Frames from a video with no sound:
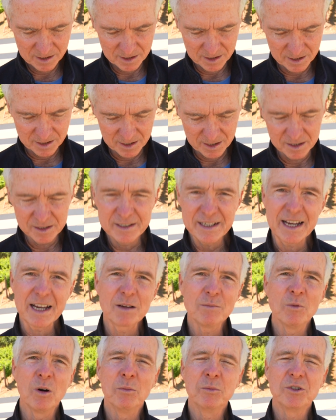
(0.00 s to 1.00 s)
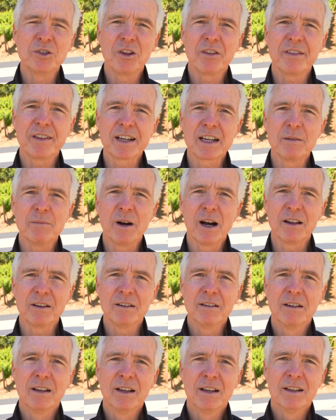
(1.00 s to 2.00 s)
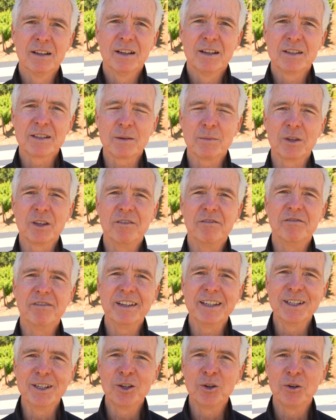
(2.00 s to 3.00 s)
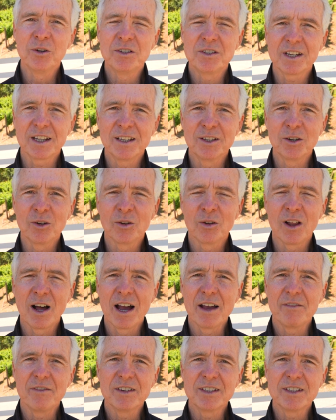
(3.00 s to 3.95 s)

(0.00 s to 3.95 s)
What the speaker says: and take a moment to think about some of the vineyards in your life.